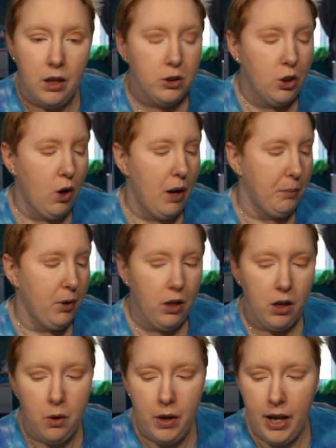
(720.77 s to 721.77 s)
So I'm going
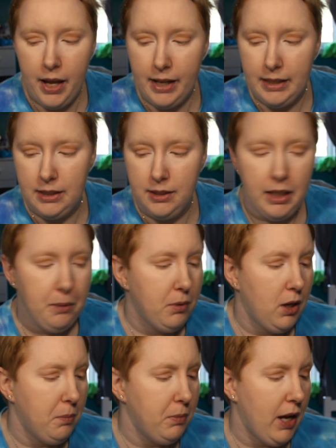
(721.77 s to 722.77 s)
to go ahead and
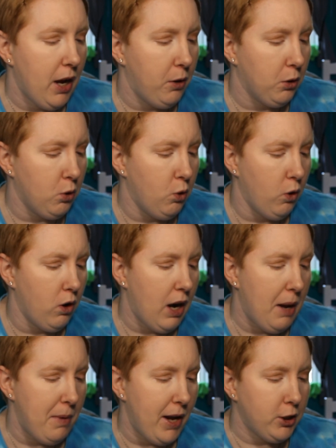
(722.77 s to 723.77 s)
deepen up the outer corner.
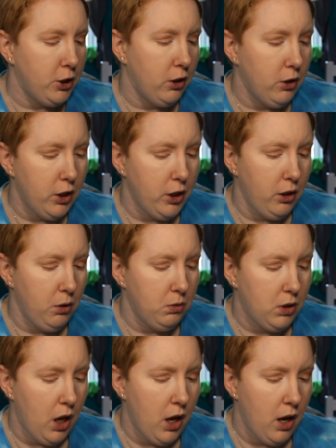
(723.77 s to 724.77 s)
I'm actually going to
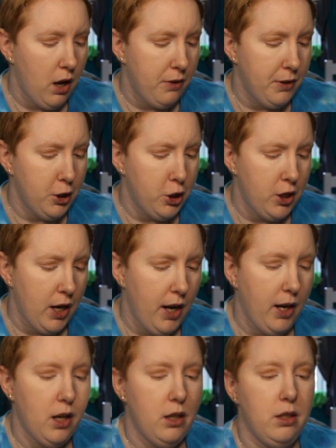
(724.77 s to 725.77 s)
use the
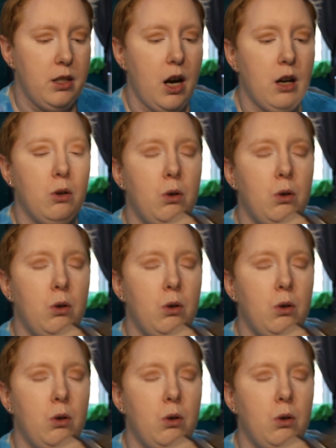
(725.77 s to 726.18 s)
shade Dark